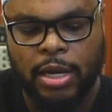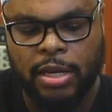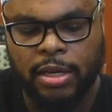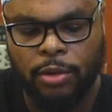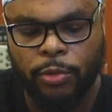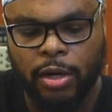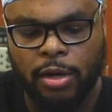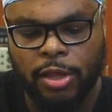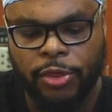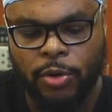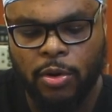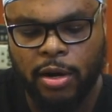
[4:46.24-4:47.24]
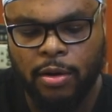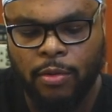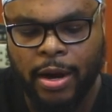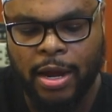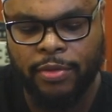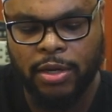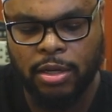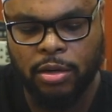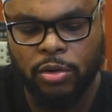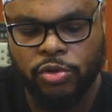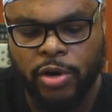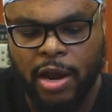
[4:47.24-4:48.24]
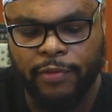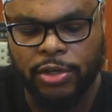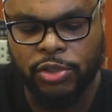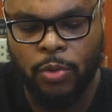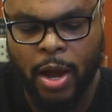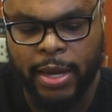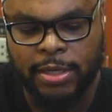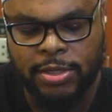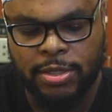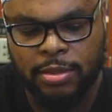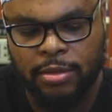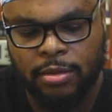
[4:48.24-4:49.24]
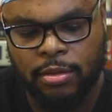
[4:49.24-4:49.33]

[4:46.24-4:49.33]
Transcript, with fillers: and then we're gonna throw it around the needle driver twice.